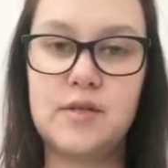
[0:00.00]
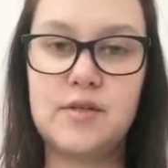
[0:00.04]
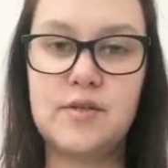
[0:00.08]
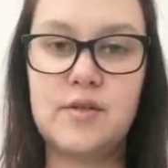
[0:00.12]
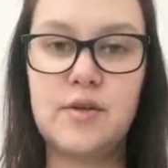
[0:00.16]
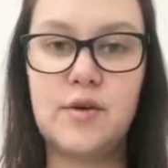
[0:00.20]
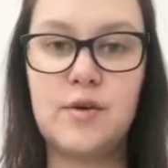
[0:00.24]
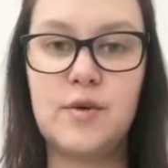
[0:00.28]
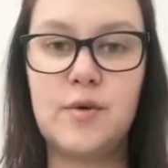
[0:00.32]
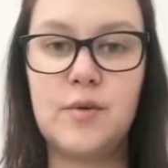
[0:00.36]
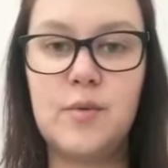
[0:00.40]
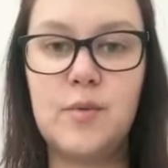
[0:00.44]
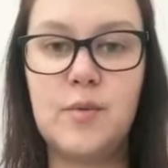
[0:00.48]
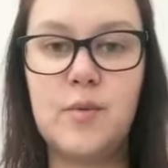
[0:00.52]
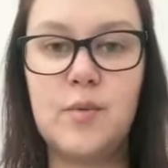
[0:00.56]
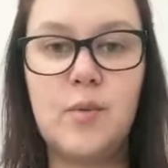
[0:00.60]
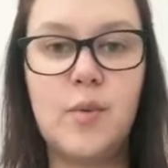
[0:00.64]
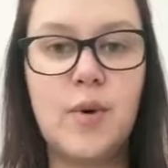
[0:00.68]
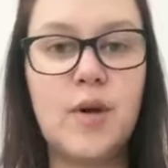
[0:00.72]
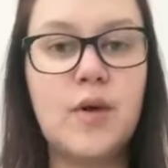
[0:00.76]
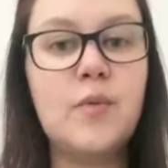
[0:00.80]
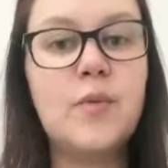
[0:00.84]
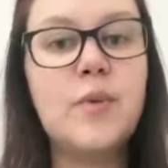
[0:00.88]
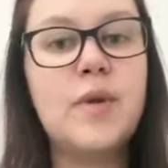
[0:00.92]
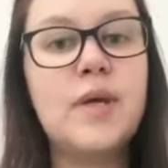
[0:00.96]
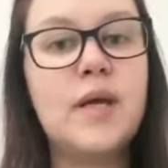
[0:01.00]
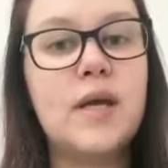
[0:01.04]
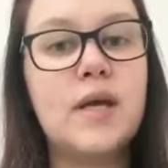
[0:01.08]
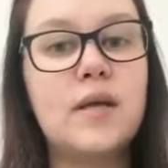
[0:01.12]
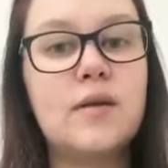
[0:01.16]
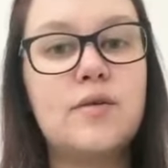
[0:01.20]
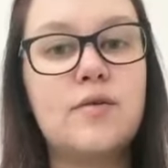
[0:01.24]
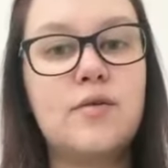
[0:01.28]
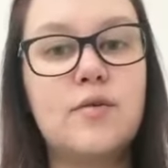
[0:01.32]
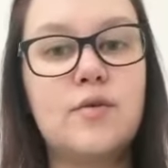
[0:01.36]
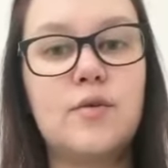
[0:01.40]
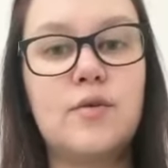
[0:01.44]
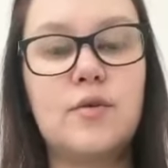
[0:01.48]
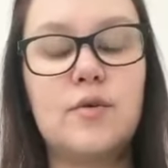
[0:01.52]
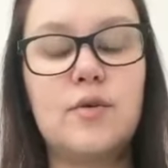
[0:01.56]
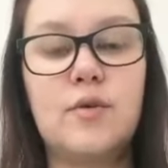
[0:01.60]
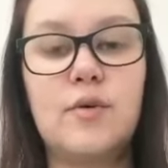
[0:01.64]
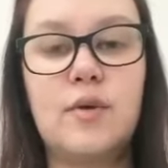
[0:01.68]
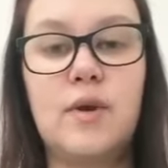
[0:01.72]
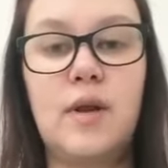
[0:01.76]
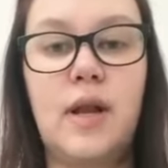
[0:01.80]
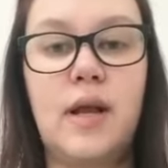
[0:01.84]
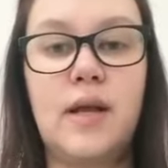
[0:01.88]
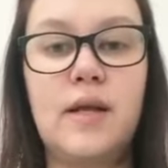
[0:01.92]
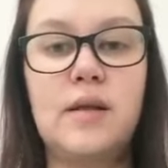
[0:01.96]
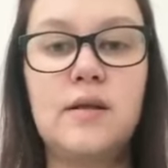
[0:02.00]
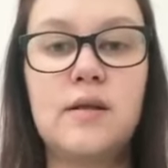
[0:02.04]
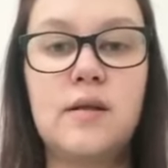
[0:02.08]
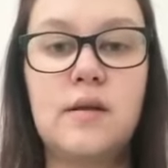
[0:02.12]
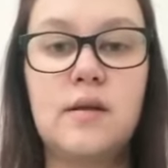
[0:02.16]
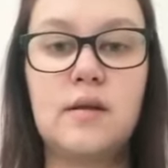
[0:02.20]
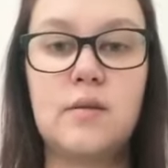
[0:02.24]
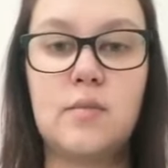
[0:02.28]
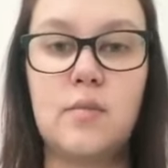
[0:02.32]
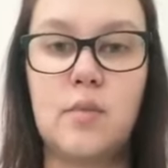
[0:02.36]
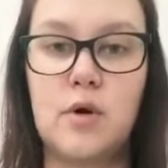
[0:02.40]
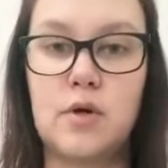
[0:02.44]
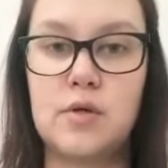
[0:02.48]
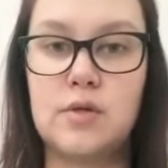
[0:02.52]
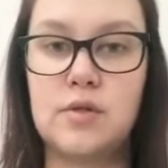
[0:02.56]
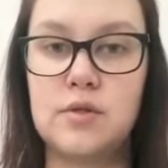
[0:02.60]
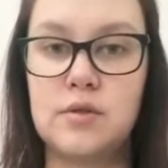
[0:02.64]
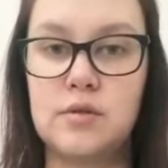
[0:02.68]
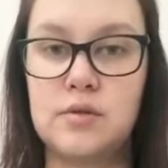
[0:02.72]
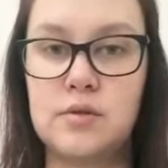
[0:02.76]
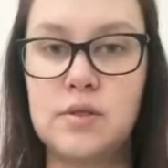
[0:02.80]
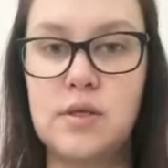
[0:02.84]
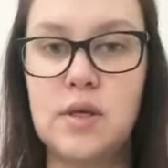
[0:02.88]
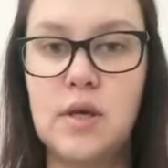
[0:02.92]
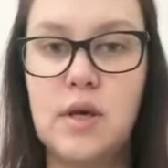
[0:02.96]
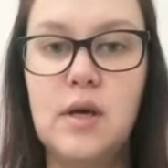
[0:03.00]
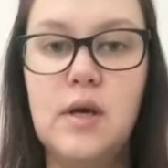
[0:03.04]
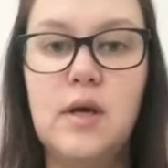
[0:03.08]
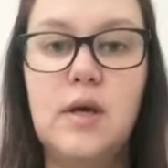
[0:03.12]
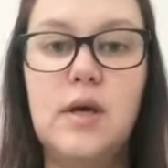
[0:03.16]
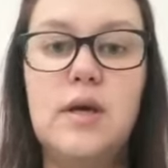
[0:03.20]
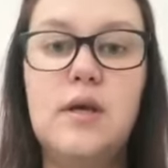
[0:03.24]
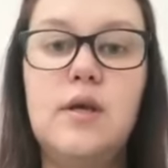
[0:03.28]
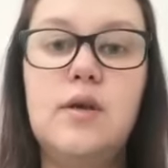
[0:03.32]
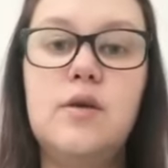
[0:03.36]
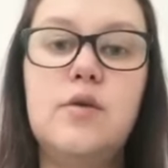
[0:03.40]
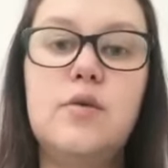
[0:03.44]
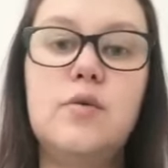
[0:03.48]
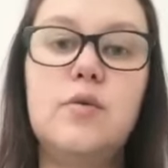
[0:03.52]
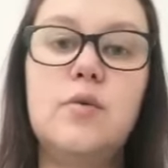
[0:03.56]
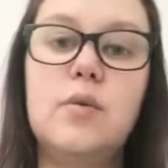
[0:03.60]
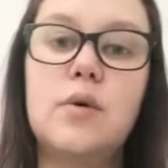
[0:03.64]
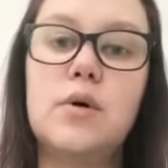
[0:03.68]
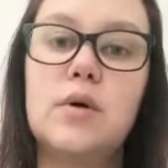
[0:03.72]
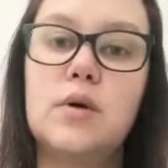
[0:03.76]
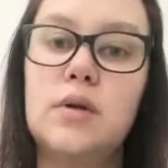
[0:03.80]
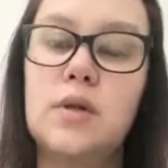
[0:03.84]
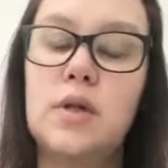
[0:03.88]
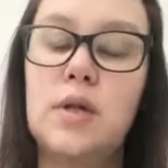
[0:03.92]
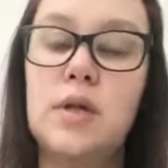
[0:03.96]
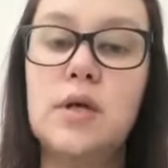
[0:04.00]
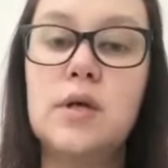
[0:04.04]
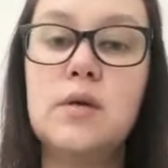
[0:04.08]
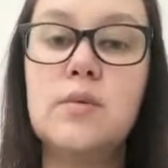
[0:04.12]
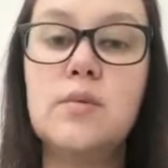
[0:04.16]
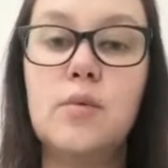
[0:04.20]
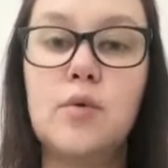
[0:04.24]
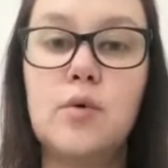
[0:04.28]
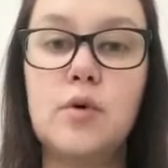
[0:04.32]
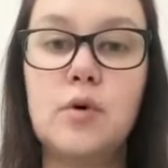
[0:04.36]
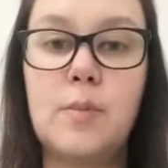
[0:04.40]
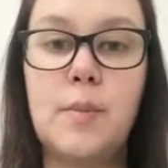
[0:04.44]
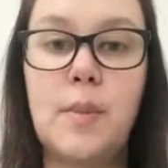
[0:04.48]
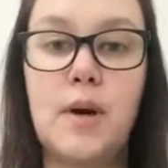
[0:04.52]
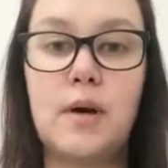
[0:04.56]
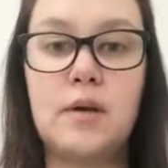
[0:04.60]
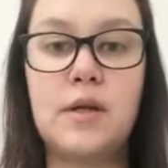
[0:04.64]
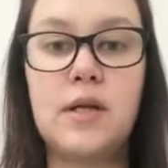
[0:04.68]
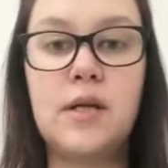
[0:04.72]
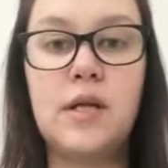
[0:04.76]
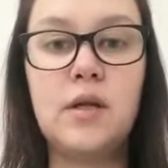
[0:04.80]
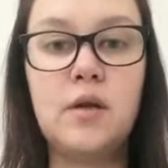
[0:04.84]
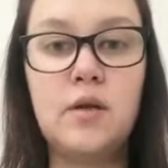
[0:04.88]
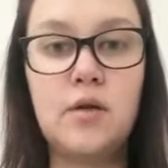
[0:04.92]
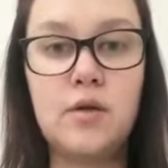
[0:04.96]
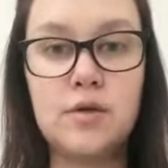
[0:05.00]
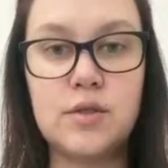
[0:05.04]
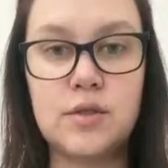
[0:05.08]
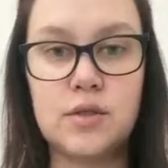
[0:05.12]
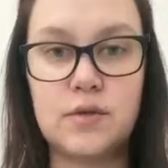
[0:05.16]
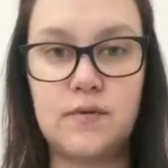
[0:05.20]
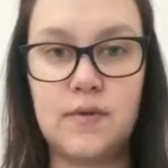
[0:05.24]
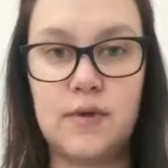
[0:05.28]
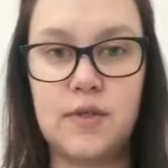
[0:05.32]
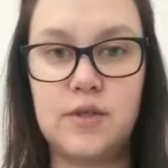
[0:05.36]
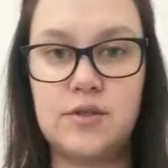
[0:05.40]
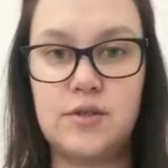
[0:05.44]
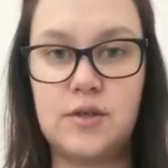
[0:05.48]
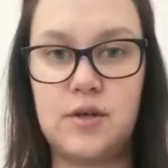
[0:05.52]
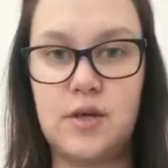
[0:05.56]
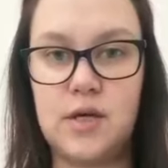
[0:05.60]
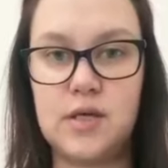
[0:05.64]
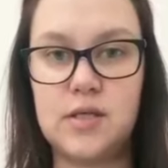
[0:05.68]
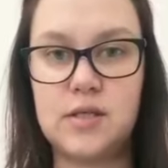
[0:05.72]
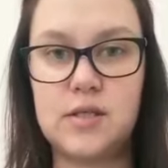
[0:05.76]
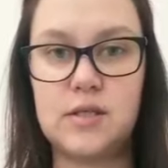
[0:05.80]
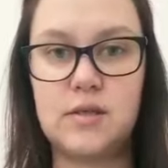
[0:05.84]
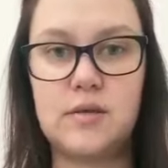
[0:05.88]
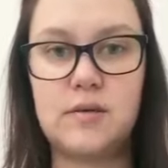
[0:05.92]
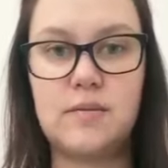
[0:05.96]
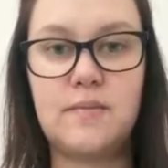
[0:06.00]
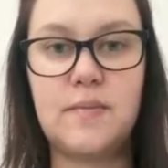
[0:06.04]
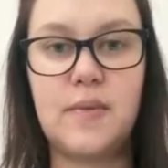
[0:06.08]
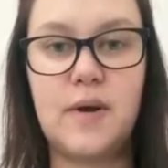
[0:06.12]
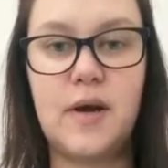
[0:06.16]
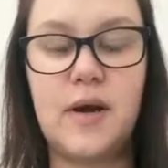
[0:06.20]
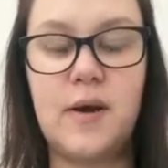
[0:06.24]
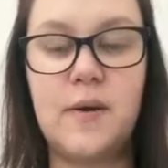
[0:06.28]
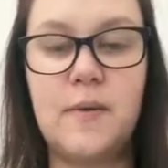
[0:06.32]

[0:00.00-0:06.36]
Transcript: So when we get to later in the modules, you will learn more about inclusive education.